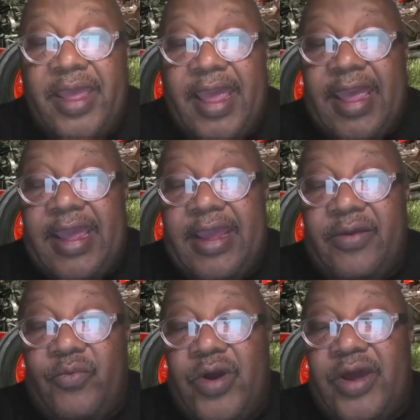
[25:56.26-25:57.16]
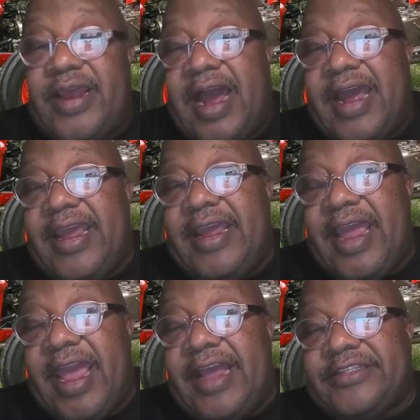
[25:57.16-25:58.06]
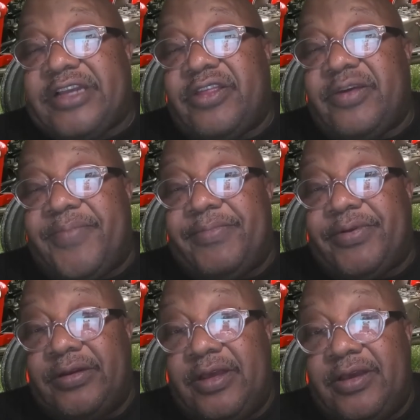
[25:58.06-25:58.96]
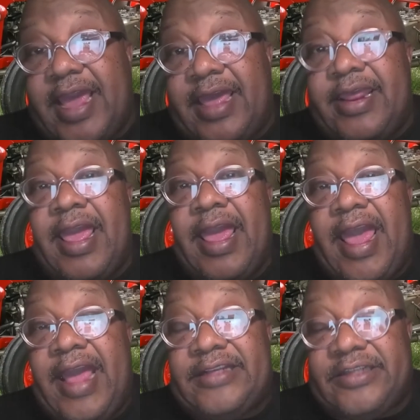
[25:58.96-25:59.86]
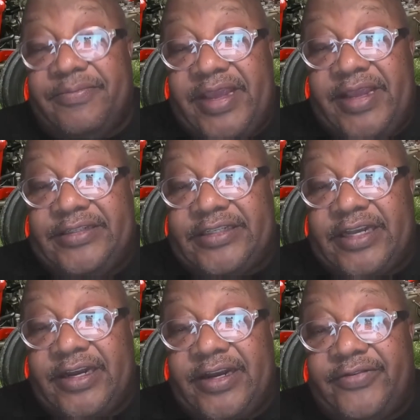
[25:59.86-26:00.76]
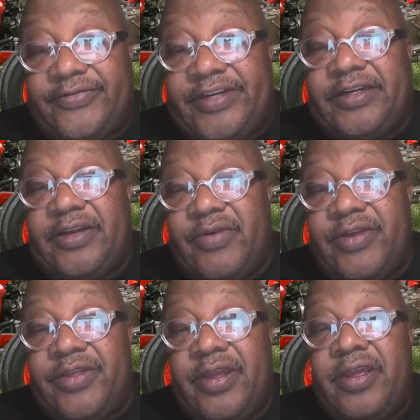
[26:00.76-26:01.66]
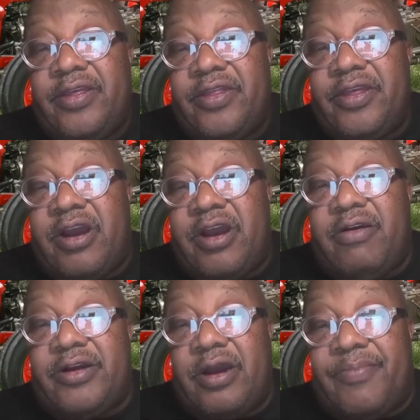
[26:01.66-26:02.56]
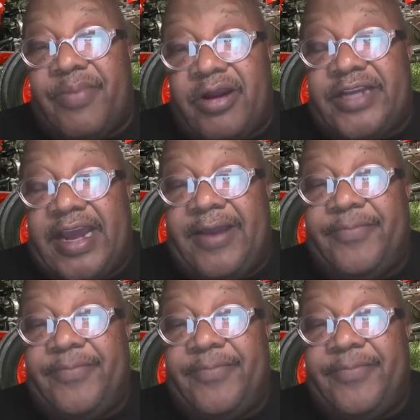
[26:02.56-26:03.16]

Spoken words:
and what I ask other people to look at as a means of dealing with the current apartheid.